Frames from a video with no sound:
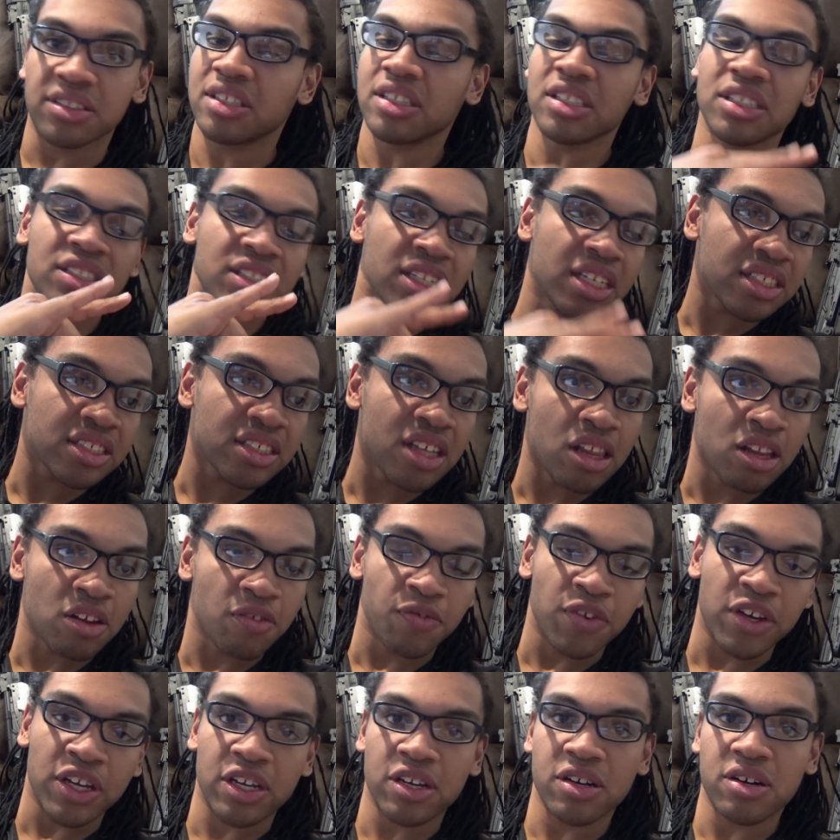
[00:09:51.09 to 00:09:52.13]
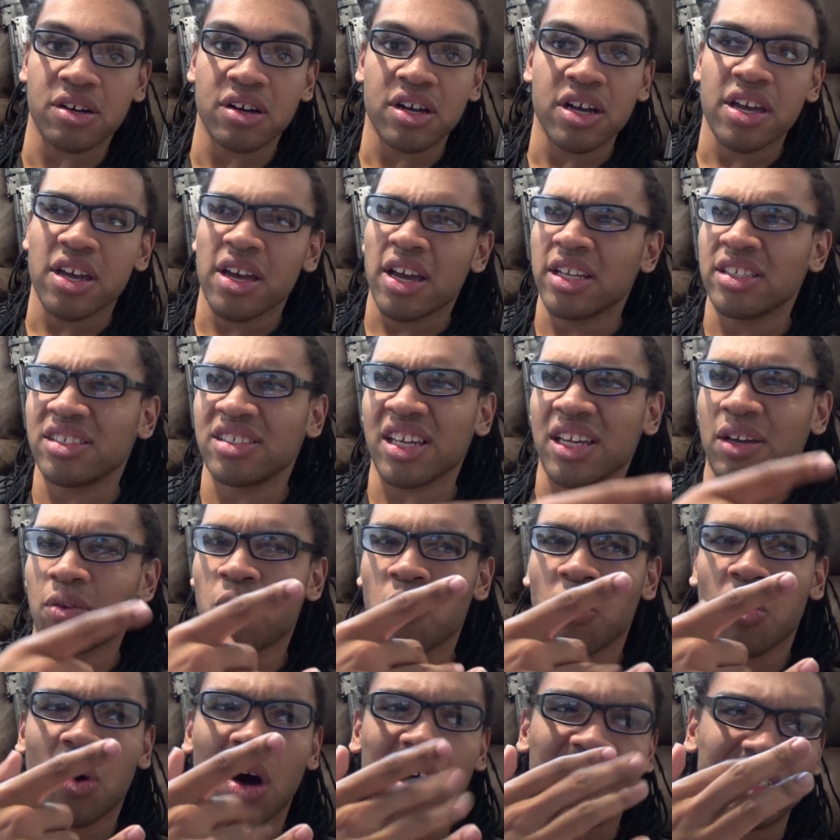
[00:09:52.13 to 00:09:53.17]
At the $6 figure, it's like,
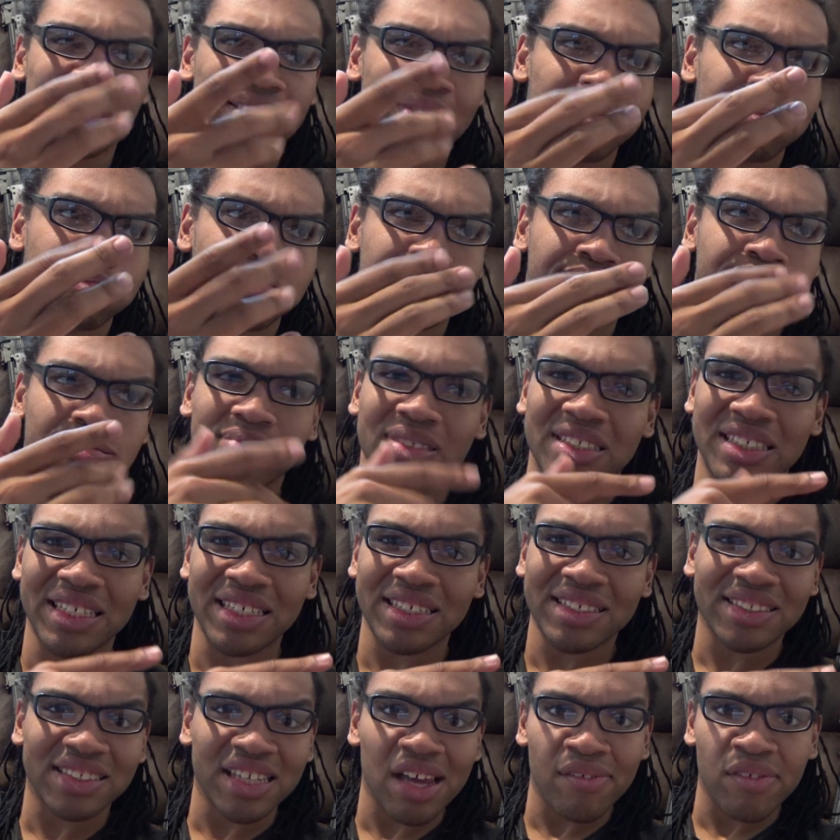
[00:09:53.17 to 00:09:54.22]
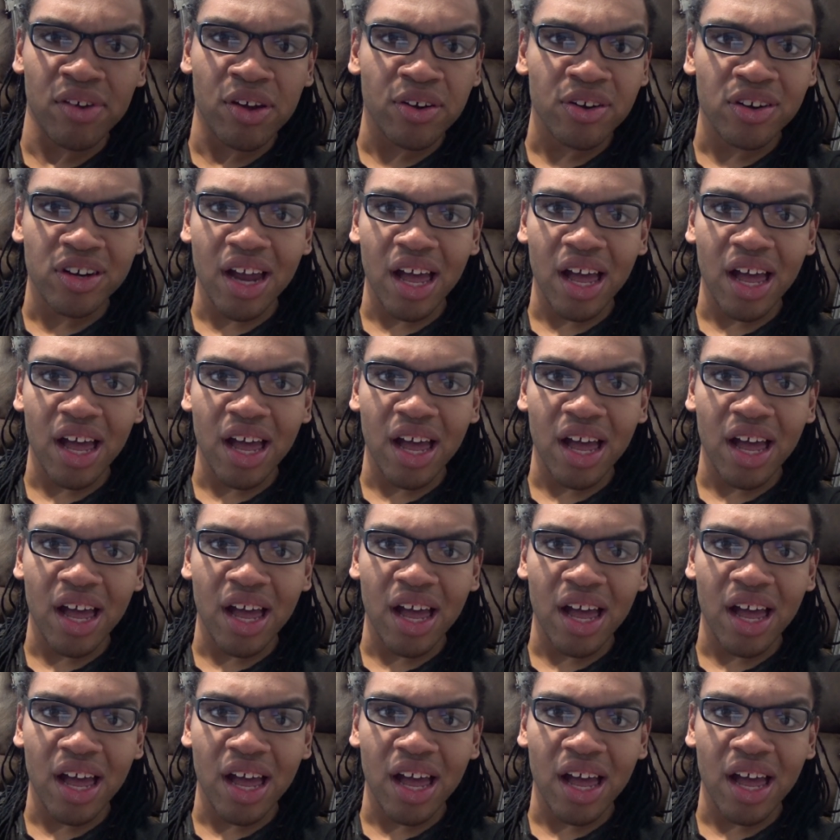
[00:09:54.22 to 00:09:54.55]
what, $700?